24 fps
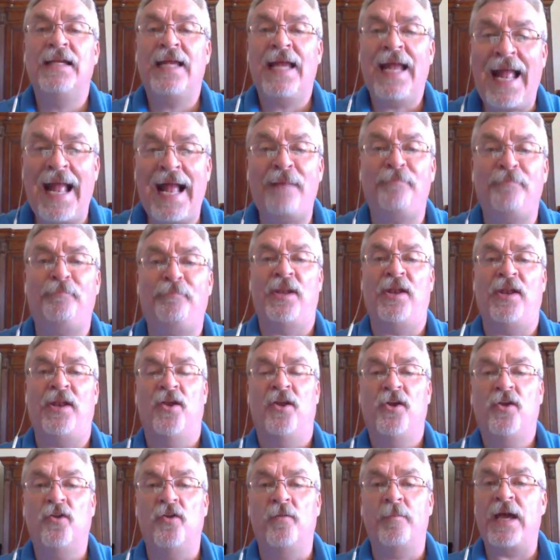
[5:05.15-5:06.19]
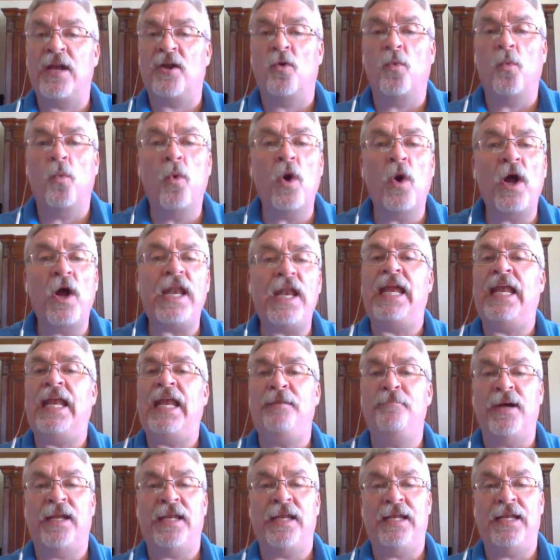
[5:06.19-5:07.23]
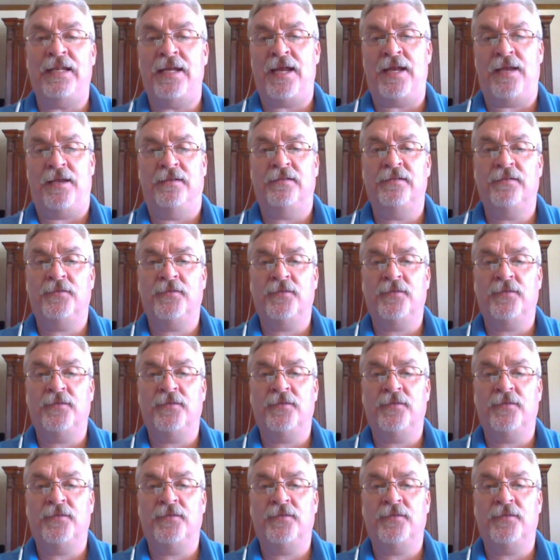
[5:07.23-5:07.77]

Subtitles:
happen, no matter what anybody does.